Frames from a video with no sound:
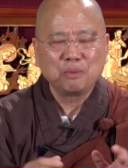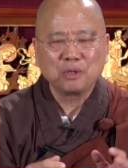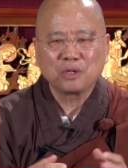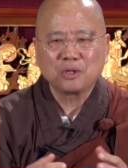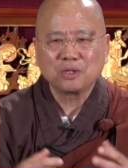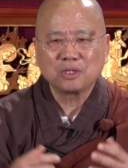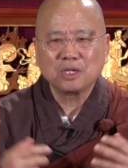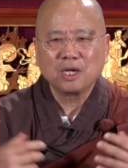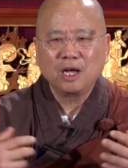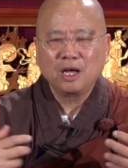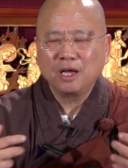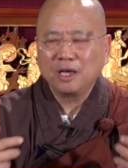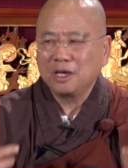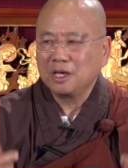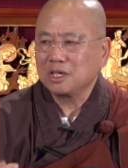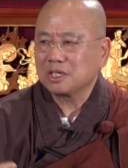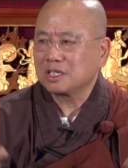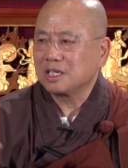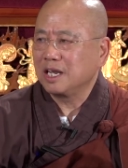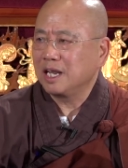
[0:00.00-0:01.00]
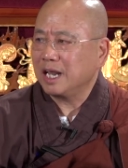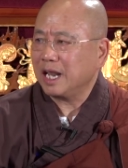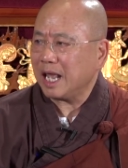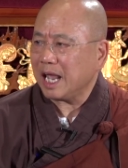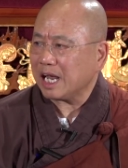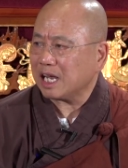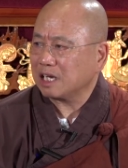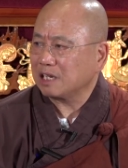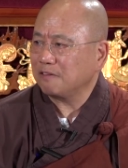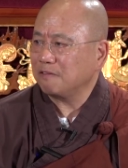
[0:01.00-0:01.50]
because his
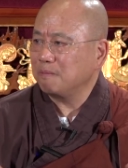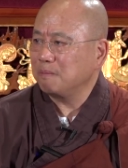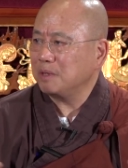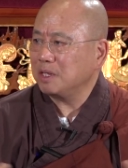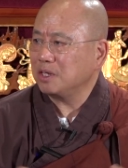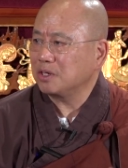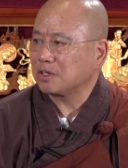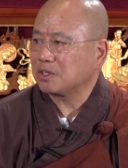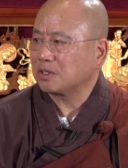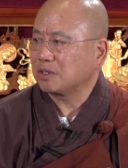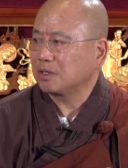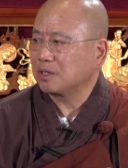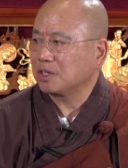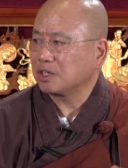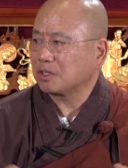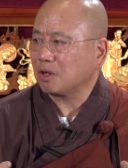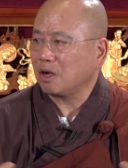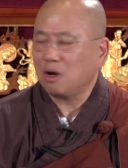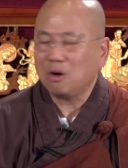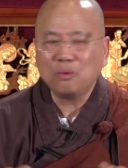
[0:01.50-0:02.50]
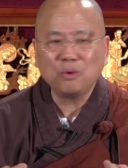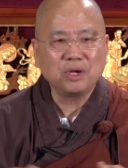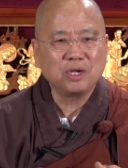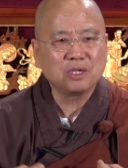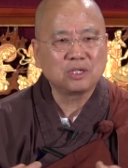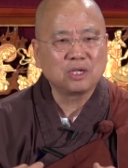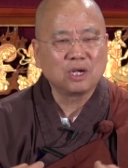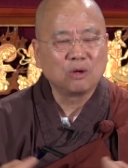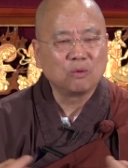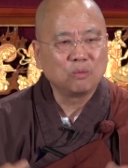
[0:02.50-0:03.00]
negative minister is
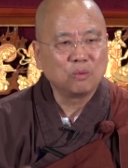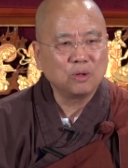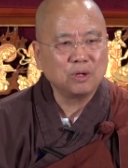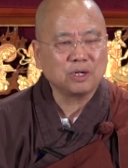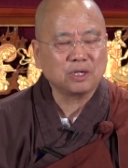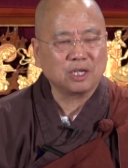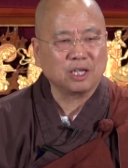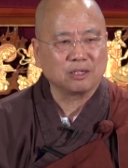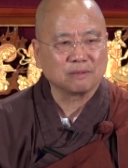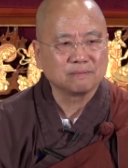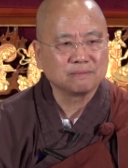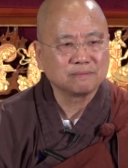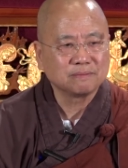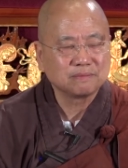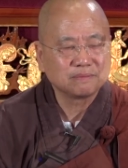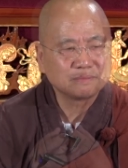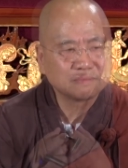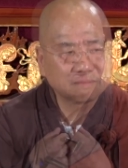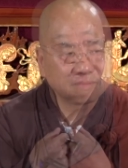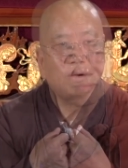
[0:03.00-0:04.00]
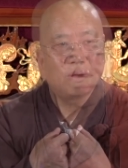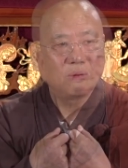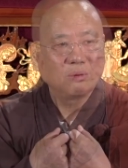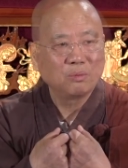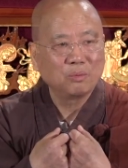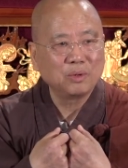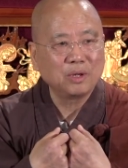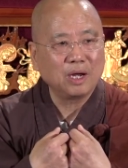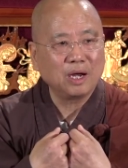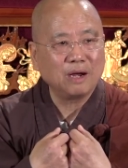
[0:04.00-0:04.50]
always working.
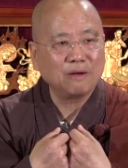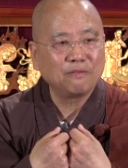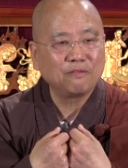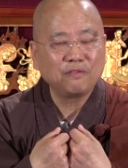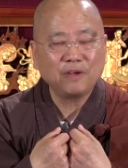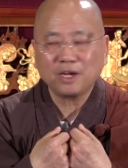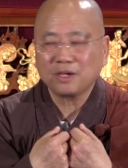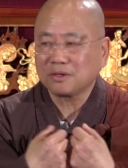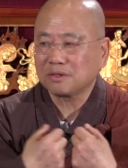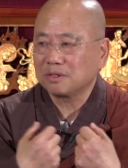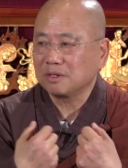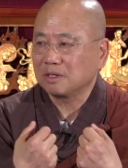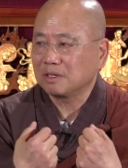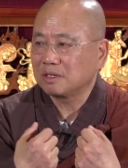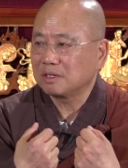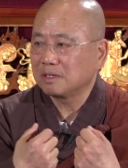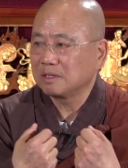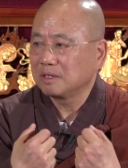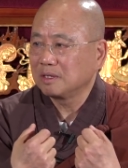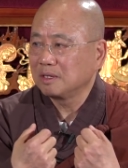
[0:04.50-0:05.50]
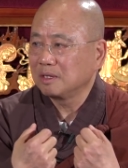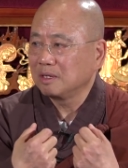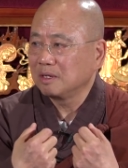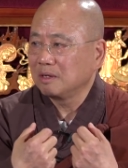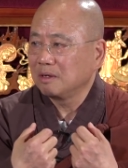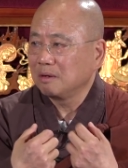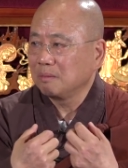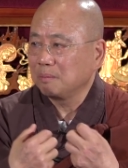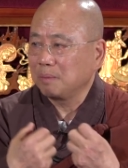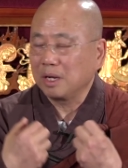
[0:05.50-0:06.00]
We are affected
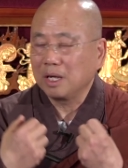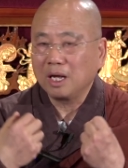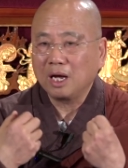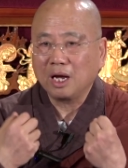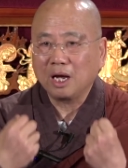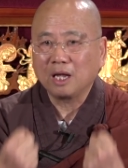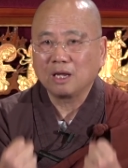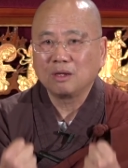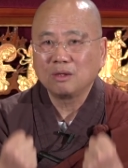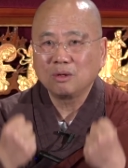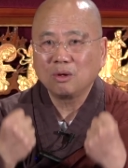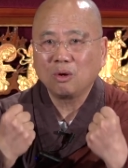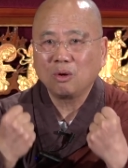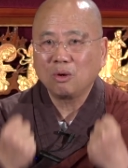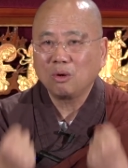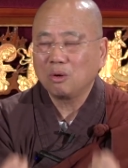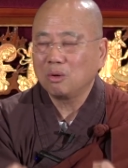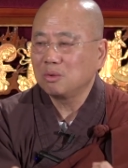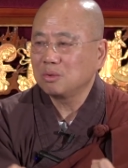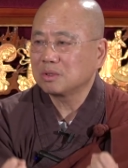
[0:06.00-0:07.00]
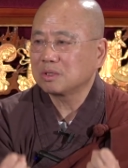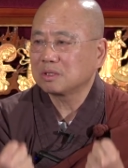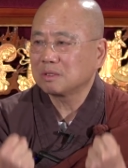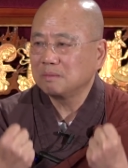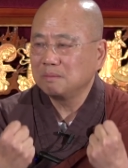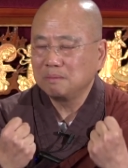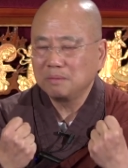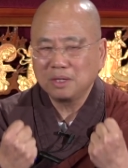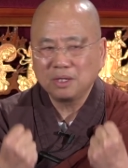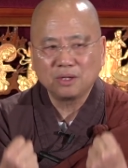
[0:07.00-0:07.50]
by
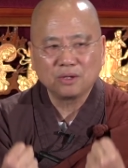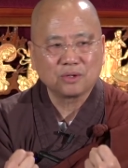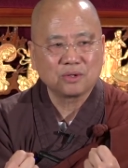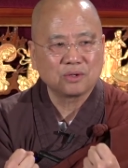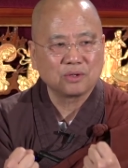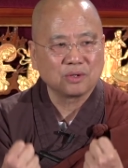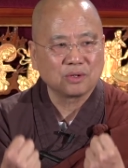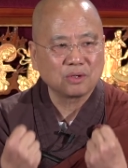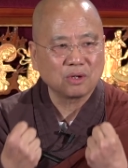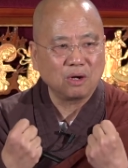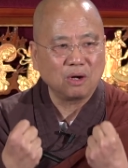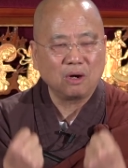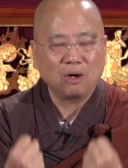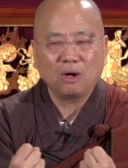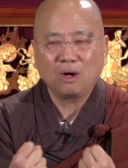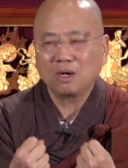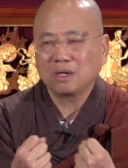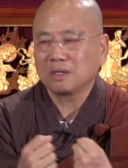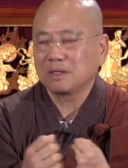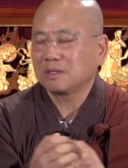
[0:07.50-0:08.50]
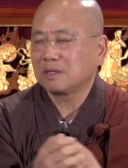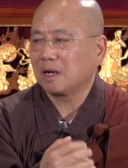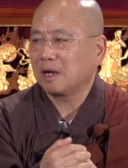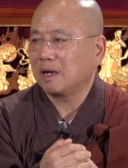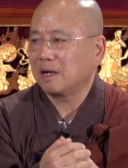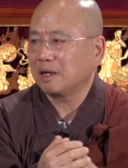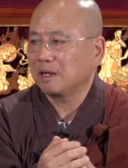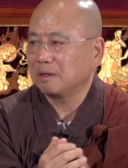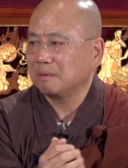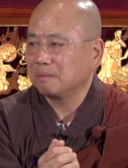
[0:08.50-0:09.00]
unwholesome ministers all the
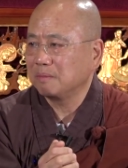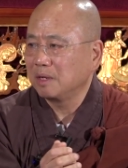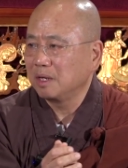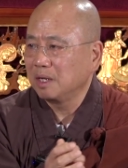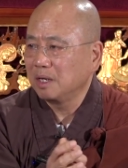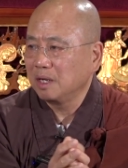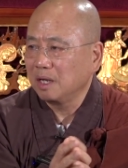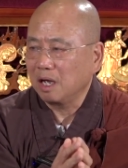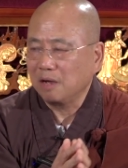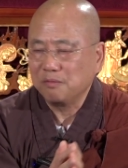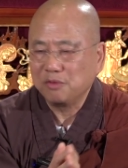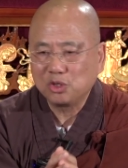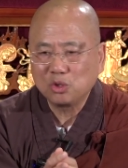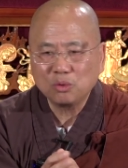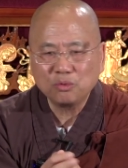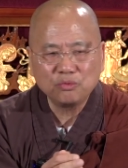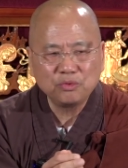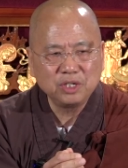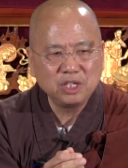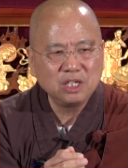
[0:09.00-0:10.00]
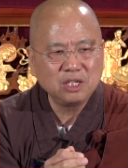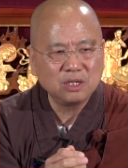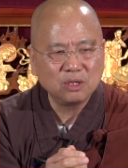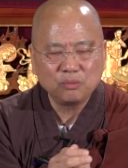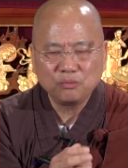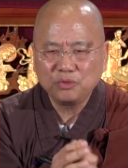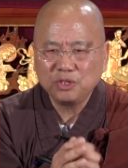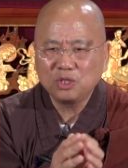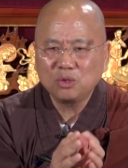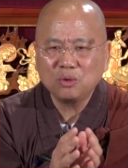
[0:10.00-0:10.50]
time, and we don't
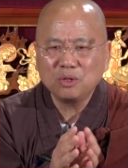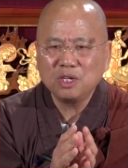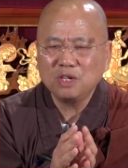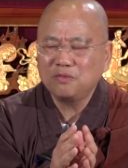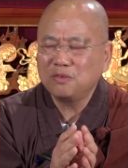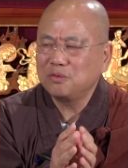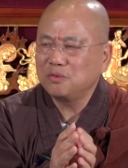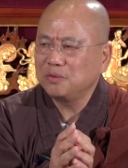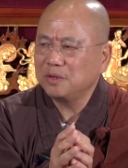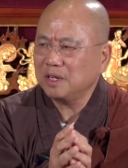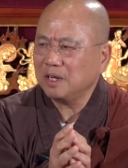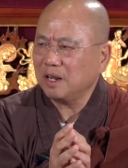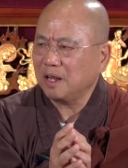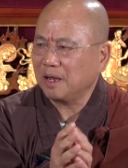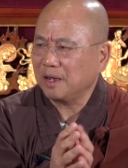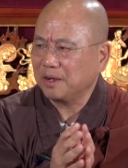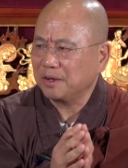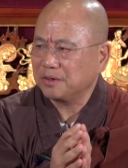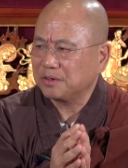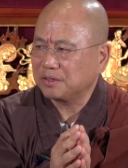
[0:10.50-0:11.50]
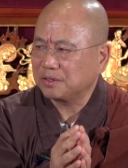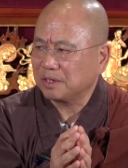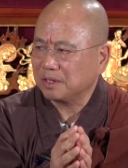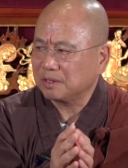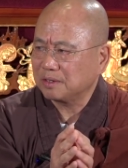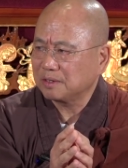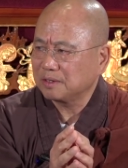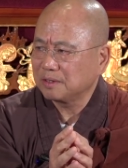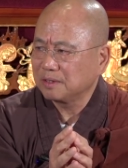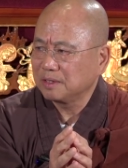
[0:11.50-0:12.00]
even realize
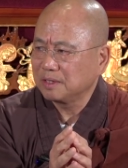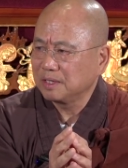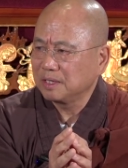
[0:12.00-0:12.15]
it.